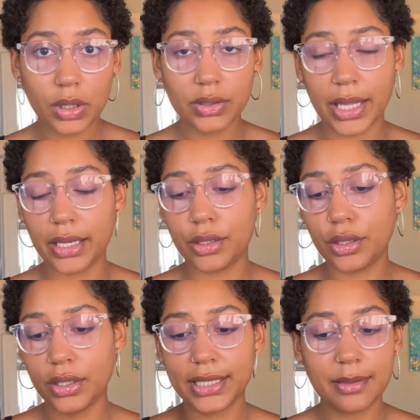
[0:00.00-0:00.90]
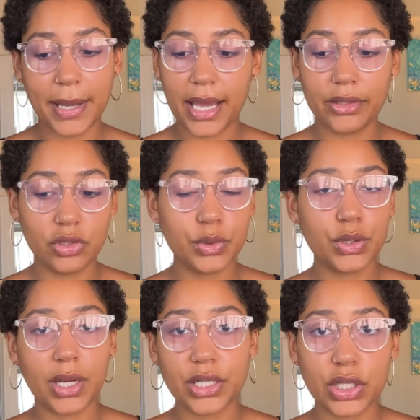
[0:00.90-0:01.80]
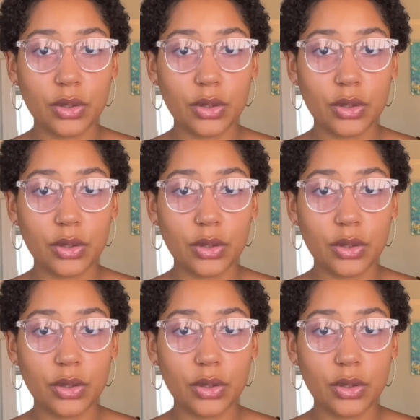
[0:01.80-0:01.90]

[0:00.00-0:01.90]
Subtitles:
like, girl, get the bag, do what you gotta do.